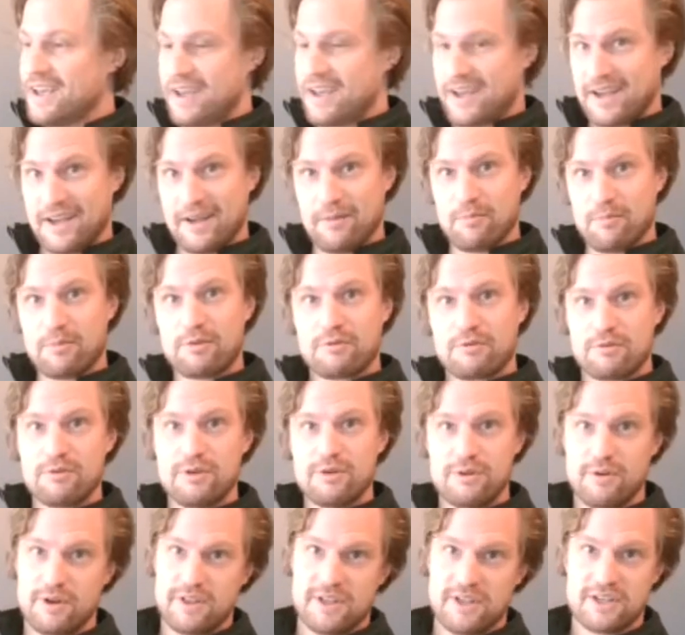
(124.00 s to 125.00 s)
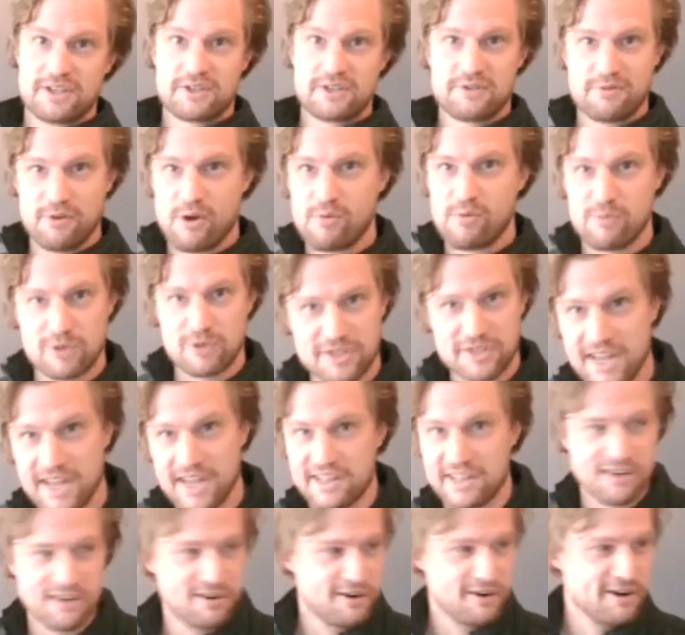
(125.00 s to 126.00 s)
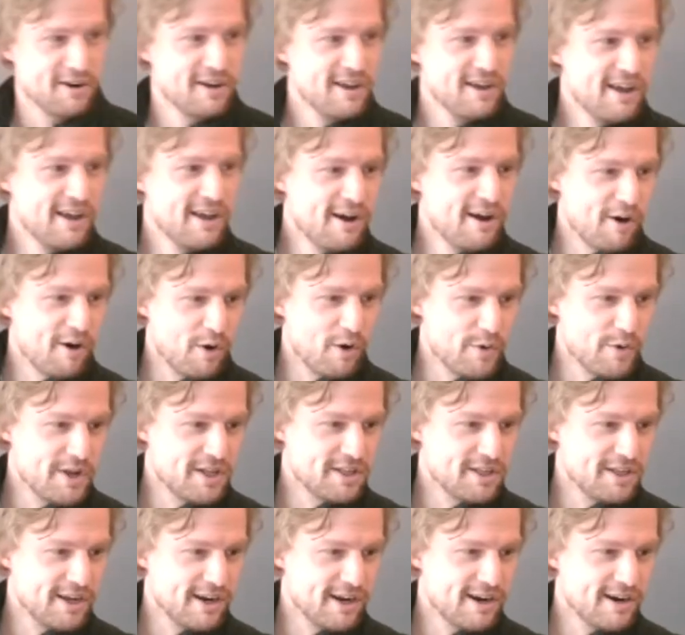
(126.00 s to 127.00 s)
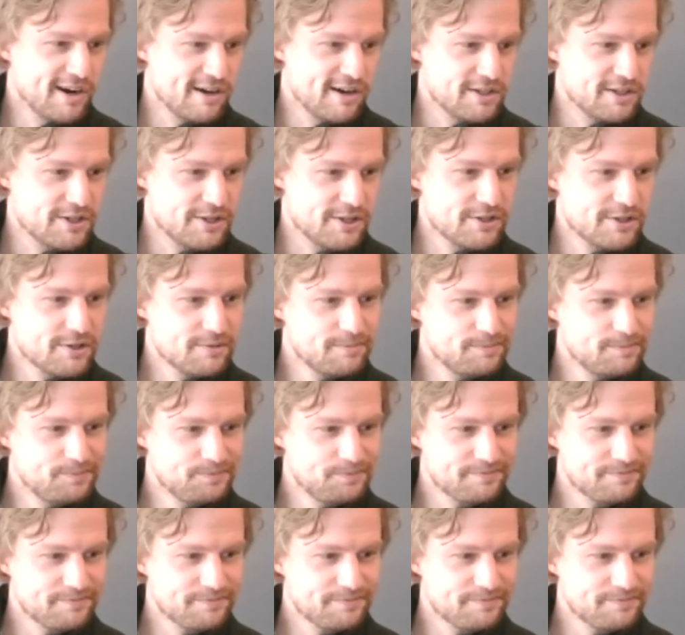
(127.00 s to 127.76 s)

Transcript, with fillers: uh, through doing this through almost daily or, or weekly occurrences.